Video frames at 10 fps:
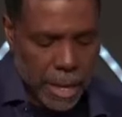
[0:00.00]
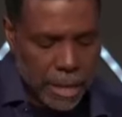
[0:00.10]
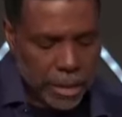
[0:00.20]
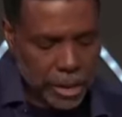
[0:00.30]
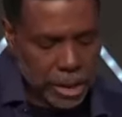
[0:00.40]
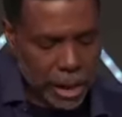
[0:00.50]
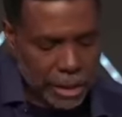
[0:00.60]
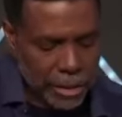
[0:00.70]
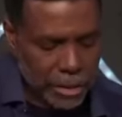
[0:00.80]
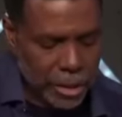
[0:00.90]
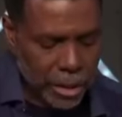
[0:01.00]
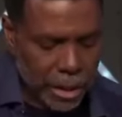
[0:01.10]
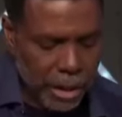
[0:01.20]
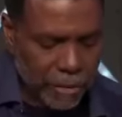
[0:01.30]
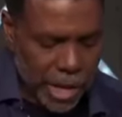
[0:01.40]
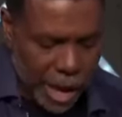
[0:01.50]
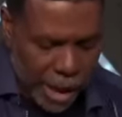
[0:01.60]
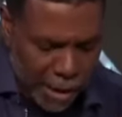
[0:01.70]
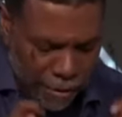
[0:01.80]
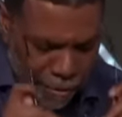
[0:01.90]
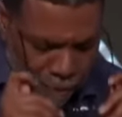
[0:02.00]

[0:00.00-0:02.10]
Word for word: the sons of God,